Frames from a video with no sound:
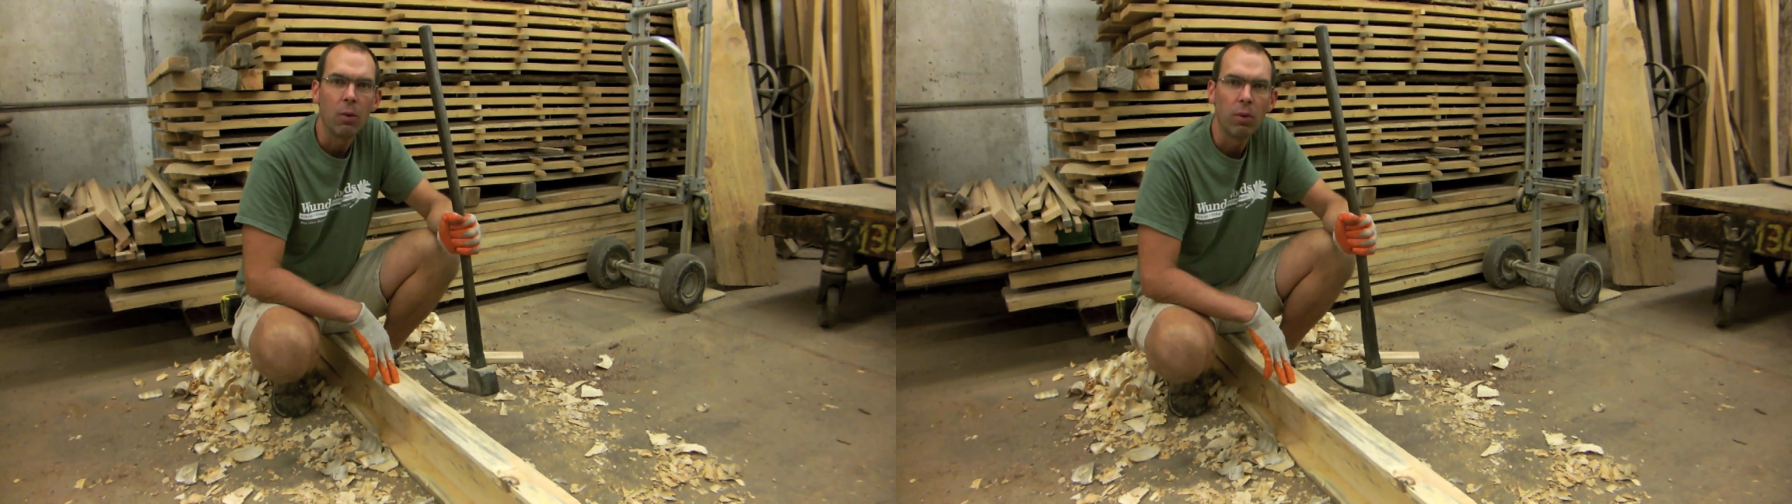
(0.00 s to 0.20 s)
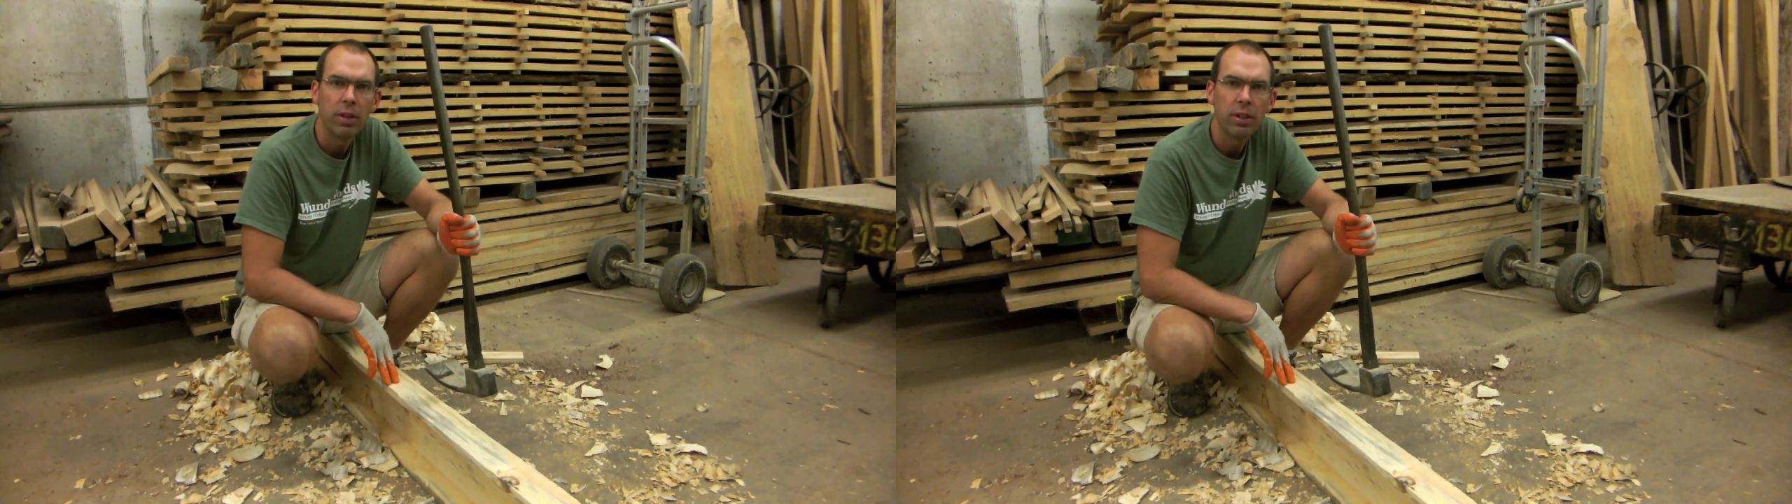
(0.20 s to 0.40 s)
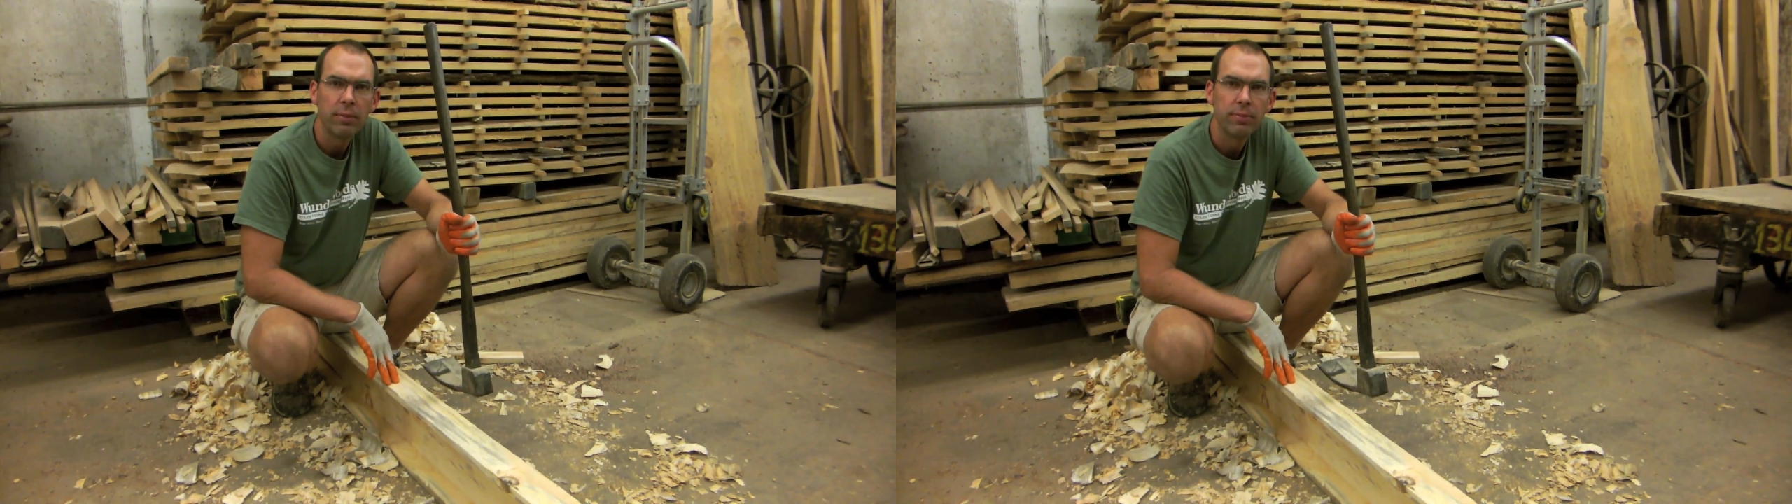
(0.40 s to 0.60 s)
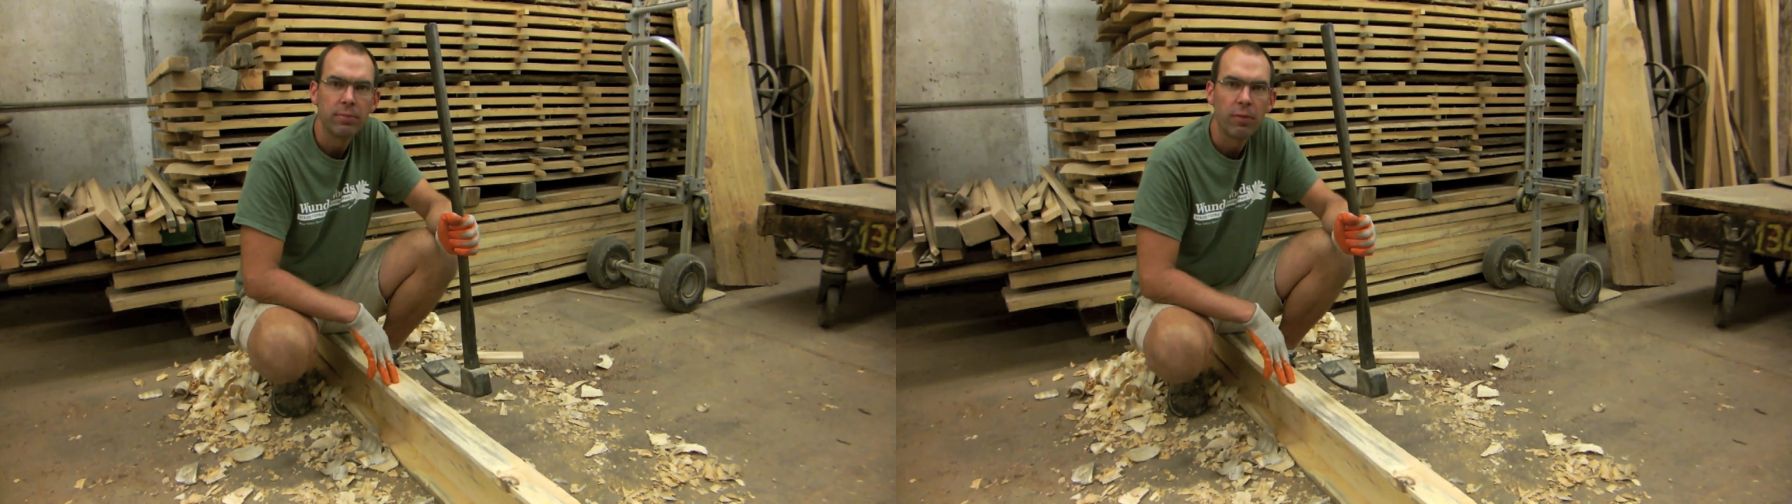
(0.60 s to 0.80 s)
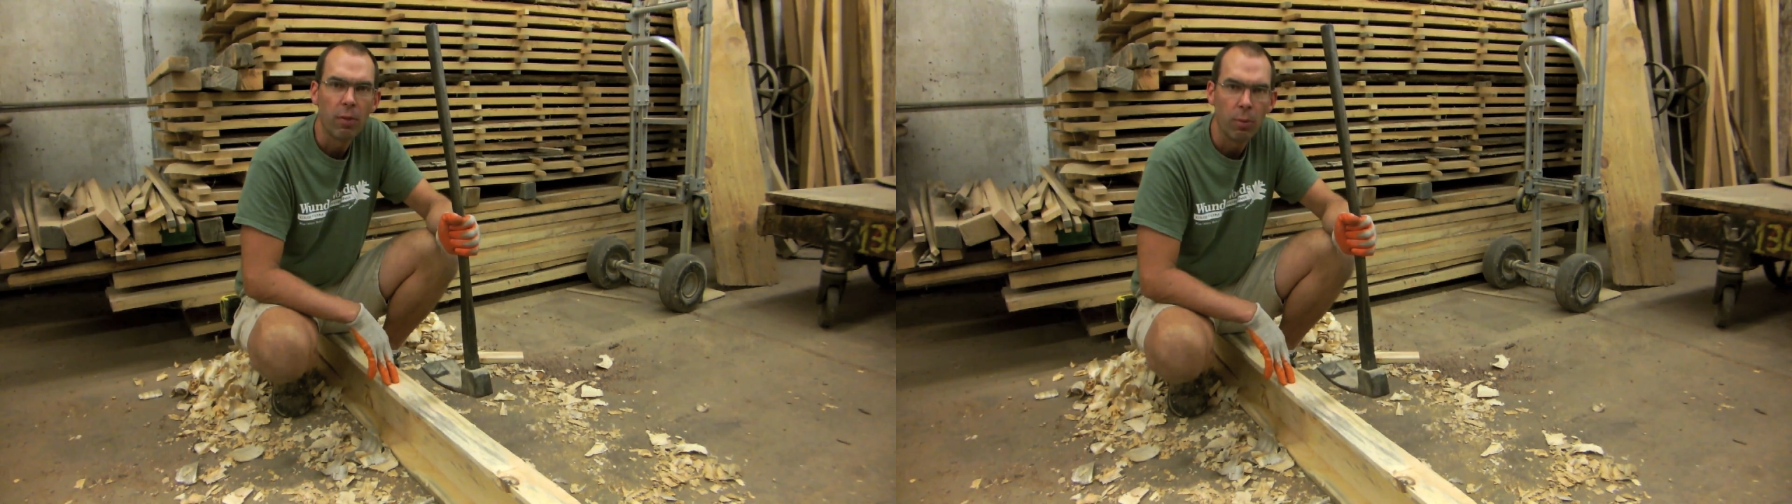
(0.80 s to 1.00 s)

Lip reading: Wunder from